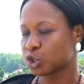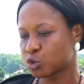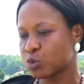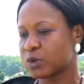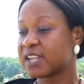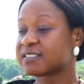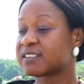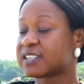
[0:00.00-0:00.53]

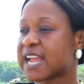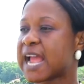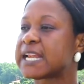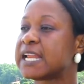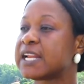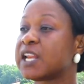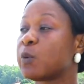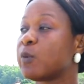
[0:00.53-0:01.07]
2 days, the third
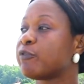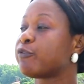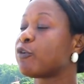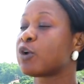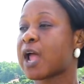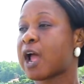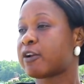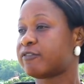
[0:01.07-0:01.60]
day, they were
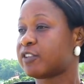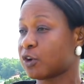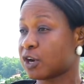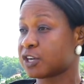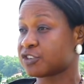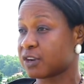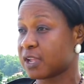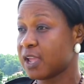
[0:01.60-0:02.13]
flown out of the
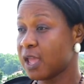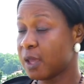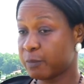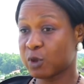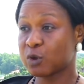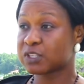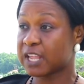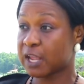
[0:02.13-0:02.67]
country
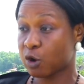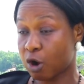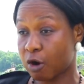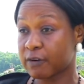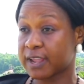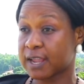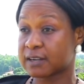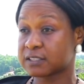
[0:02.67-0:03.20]
because they're
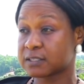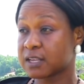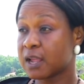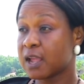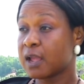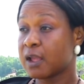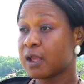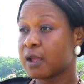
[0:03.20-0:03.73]
Koreans.
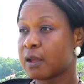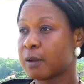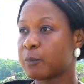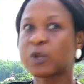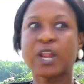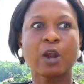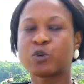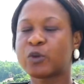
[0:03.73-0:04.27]

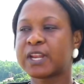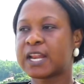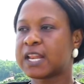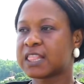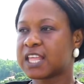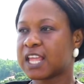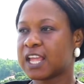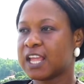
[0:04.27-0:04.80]
Without doing
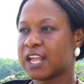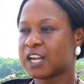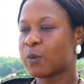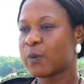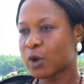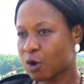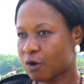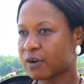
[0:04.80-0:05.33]
anything. They
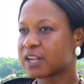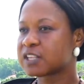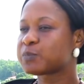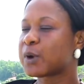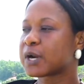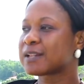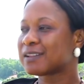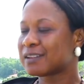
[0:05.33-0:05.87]
were Koreans,
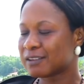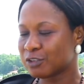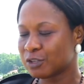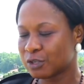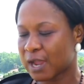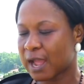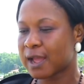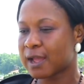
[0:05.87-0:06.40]
but
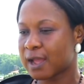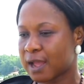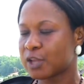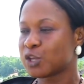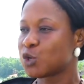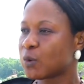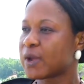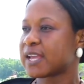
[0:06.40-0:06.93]

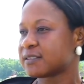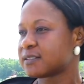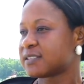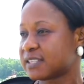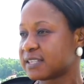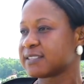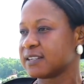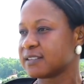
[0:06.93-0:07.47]
U.S.
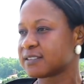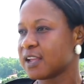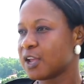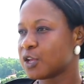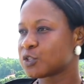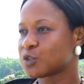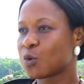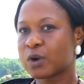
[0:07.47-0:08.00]
citizens.
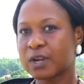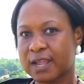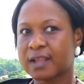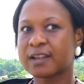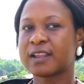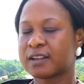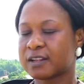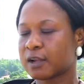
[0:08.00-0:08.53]
So
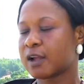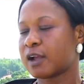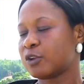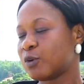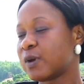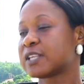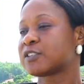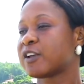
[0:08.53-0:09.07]
the
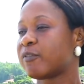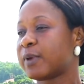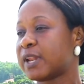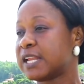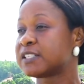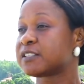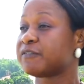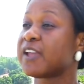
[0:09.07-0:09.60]
U.S.
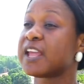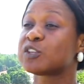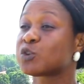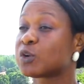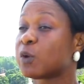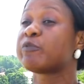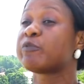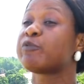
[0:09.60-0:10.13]
government intervened,
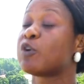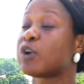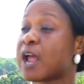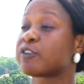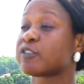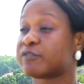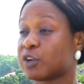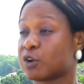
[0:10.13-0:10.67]
so flown
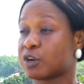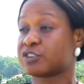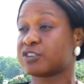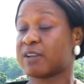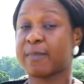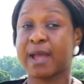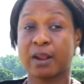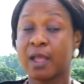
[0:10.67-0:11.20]
out of the
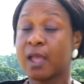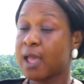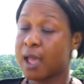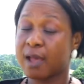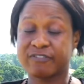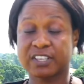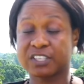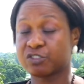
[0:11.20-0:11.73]
country about
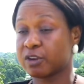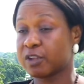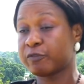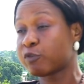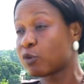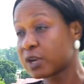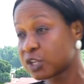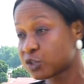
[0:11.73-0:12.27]
after
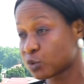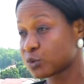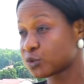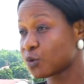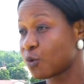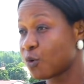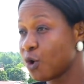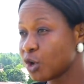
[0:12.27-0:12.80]
3-4 days or
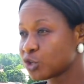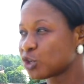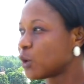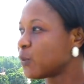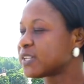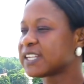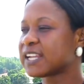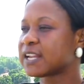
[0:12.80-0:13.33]
so. So
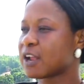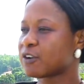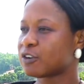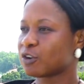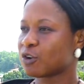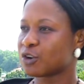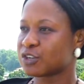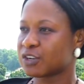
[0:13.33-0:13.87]
they were taken out of
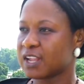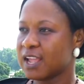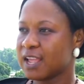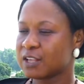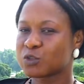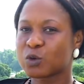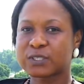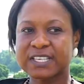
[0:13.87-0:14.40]
the country.
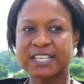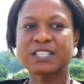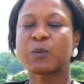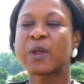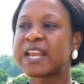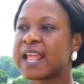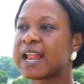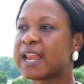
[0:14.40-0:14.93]
So since
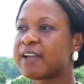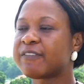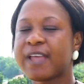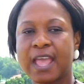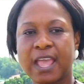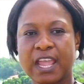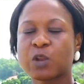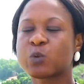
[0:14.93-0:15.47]
when they left,
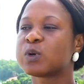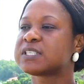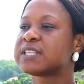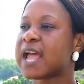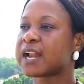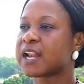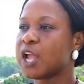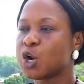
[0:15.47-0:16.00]
it was
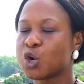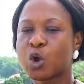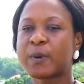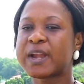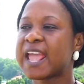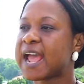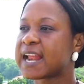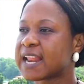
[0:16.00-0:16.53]
that.
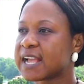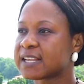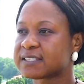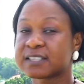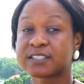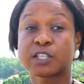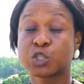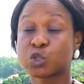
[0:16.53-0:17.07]
Nobody had
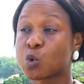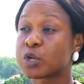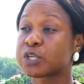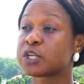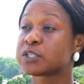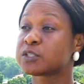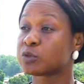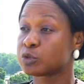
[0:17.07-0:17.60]
access. The
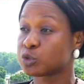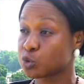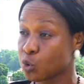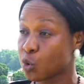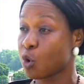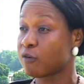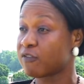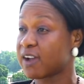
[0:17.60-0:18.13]
soldiers
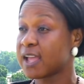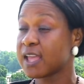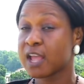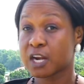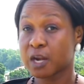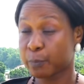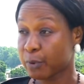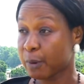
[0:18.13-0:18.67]
took over
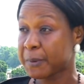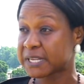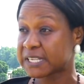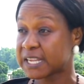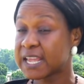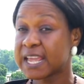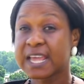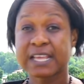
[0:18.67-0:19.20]
the
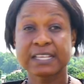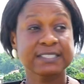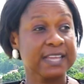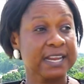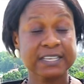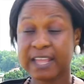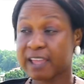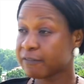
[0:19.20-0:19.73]
property,
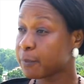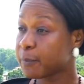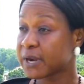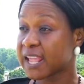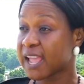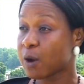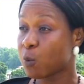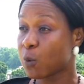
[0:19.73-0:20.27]
sent
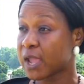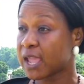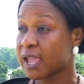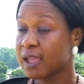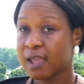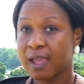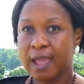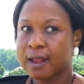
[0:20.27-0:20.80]
everybody away,
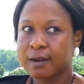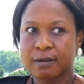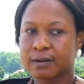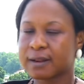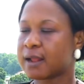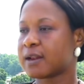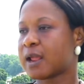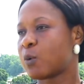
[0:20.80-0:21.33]
and
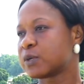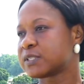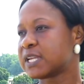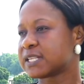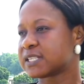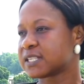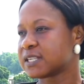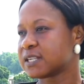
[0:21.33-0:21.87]
that was
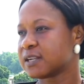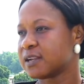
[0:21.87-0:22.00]
it.